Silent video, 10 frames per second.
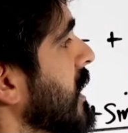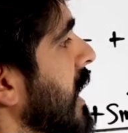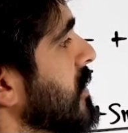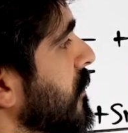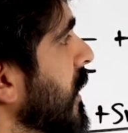
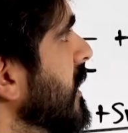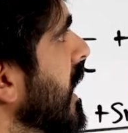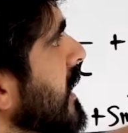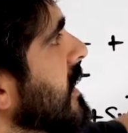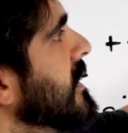And the fact that
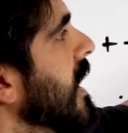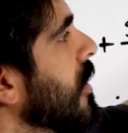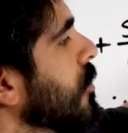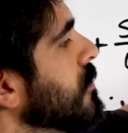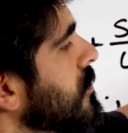I can
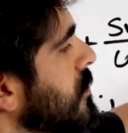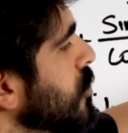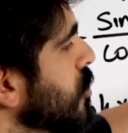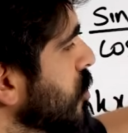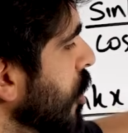now
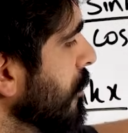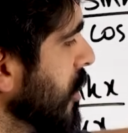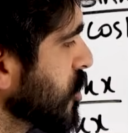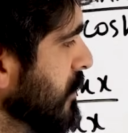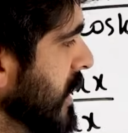do so
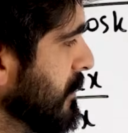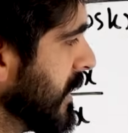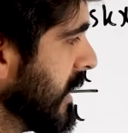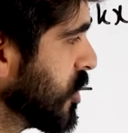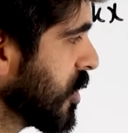much
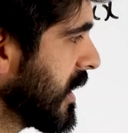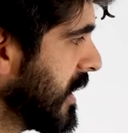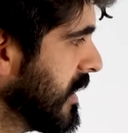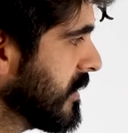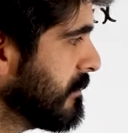manipulation
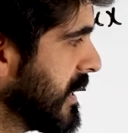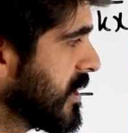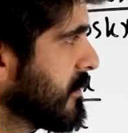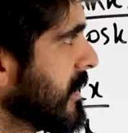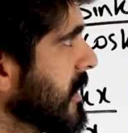here
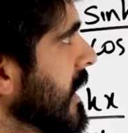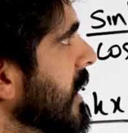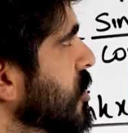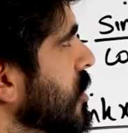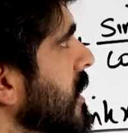makes me think
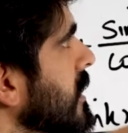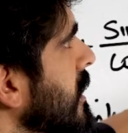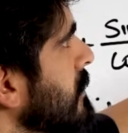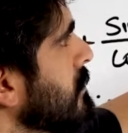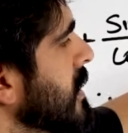actually
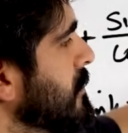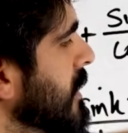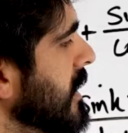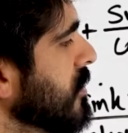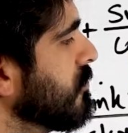
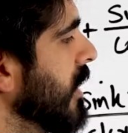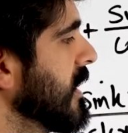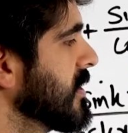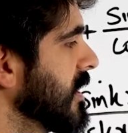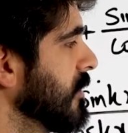manipulating the
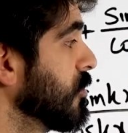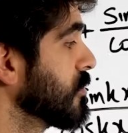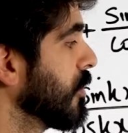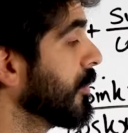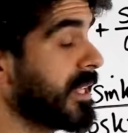right side was
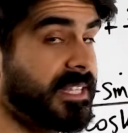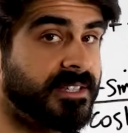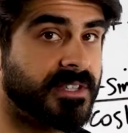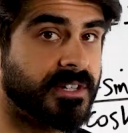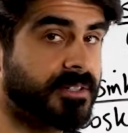probably
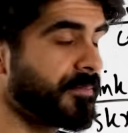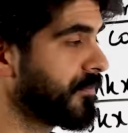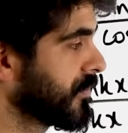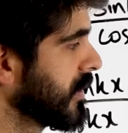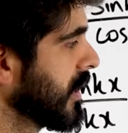easier,
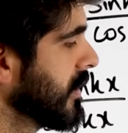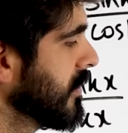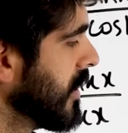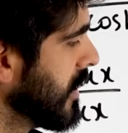okay?